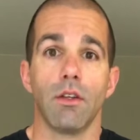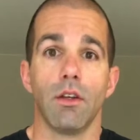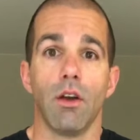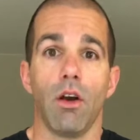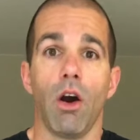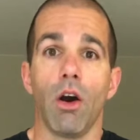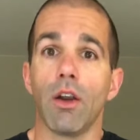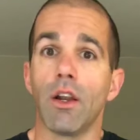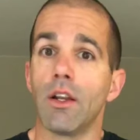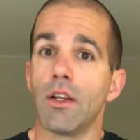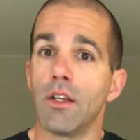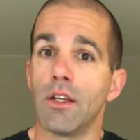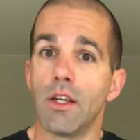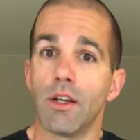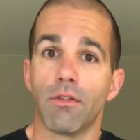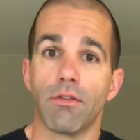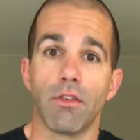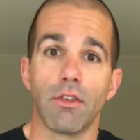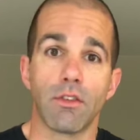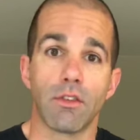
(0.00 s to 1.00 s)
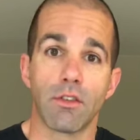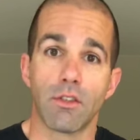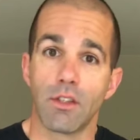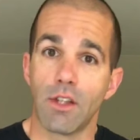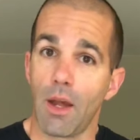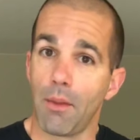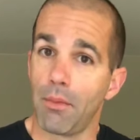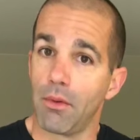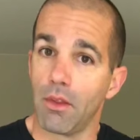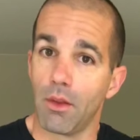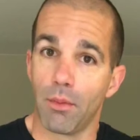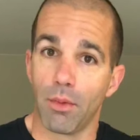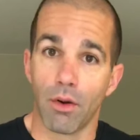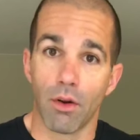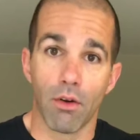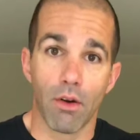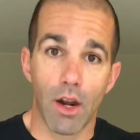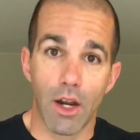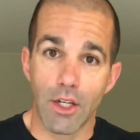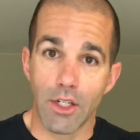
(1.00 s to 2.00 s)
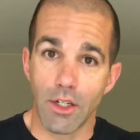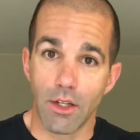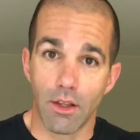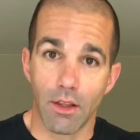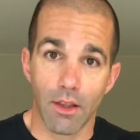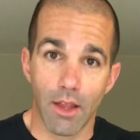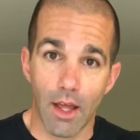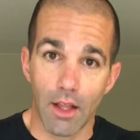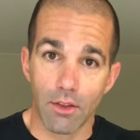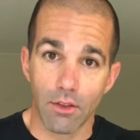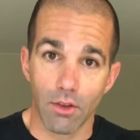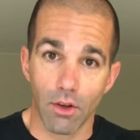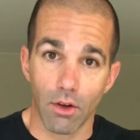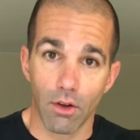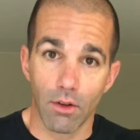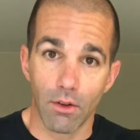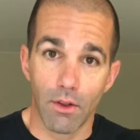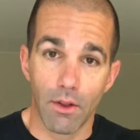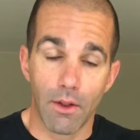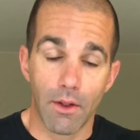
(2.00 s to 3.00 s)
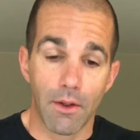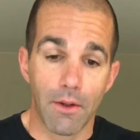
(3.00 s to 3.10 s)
on a different step in the progression. That's all.